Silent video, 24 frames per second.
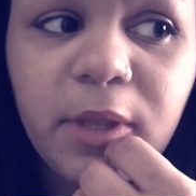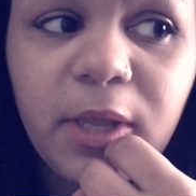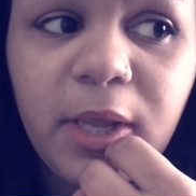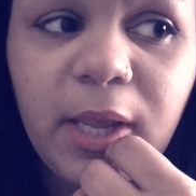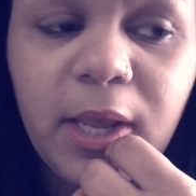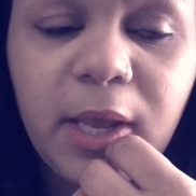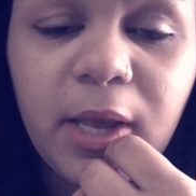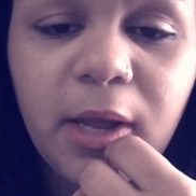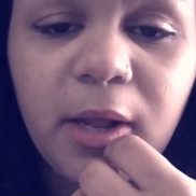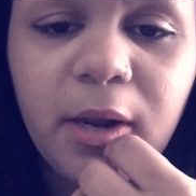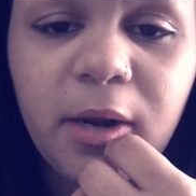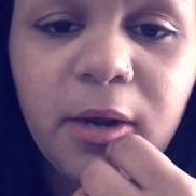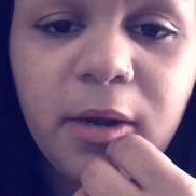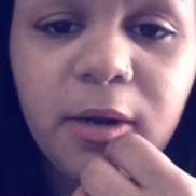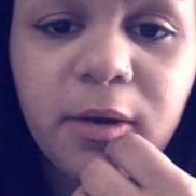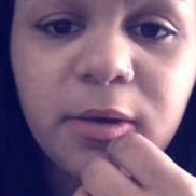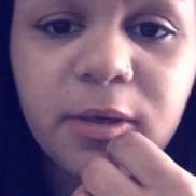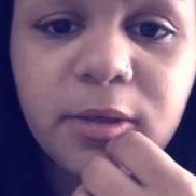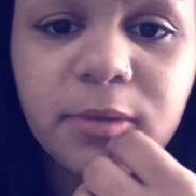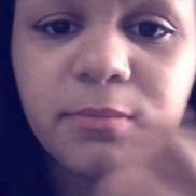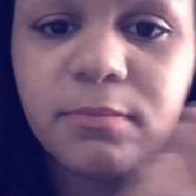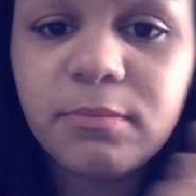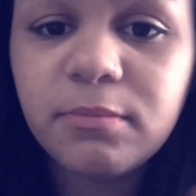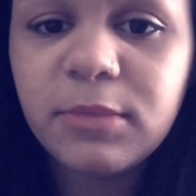
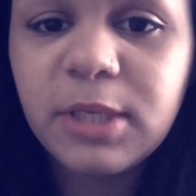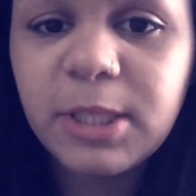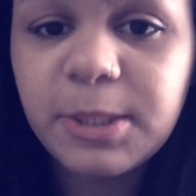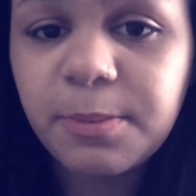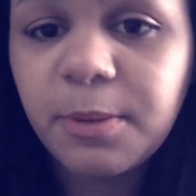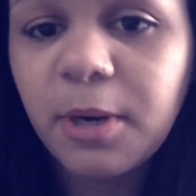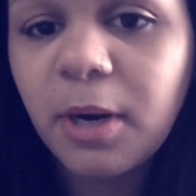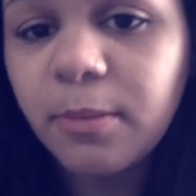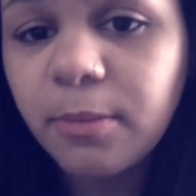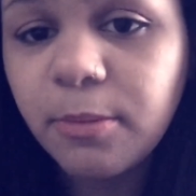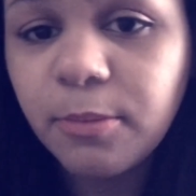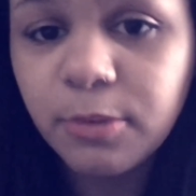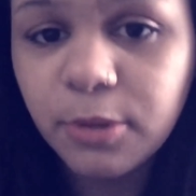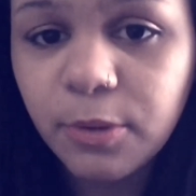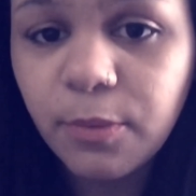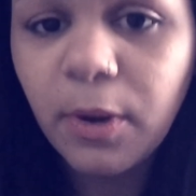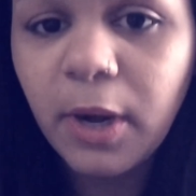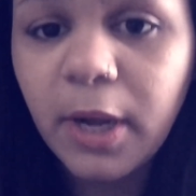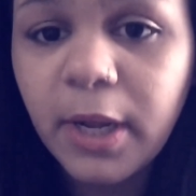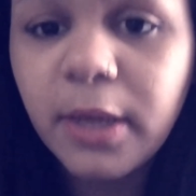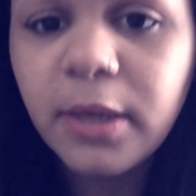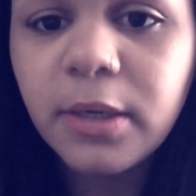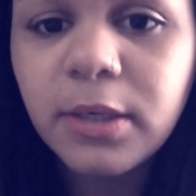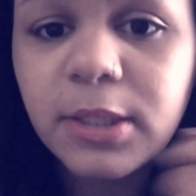and that's probably
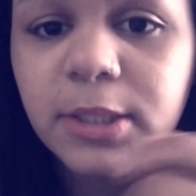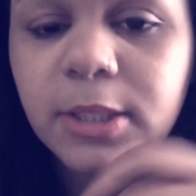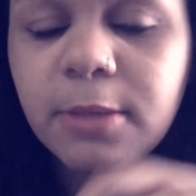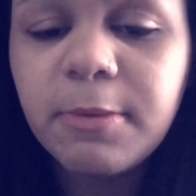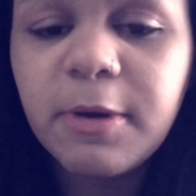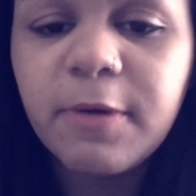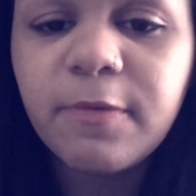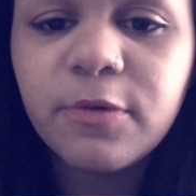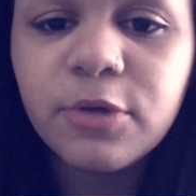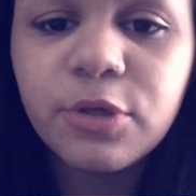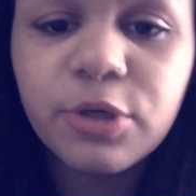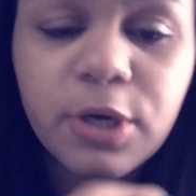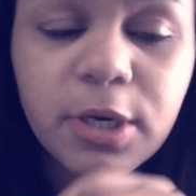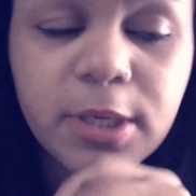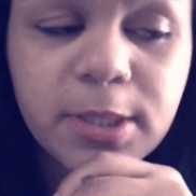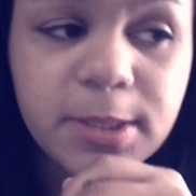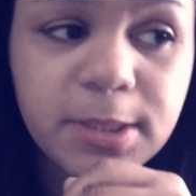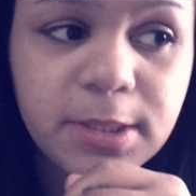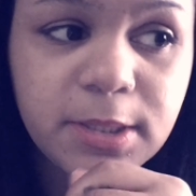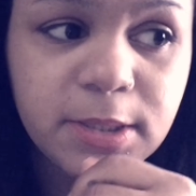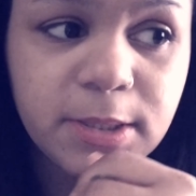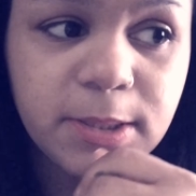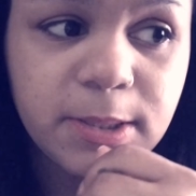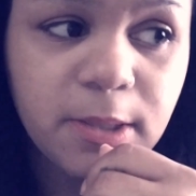why, because I'm never dressed.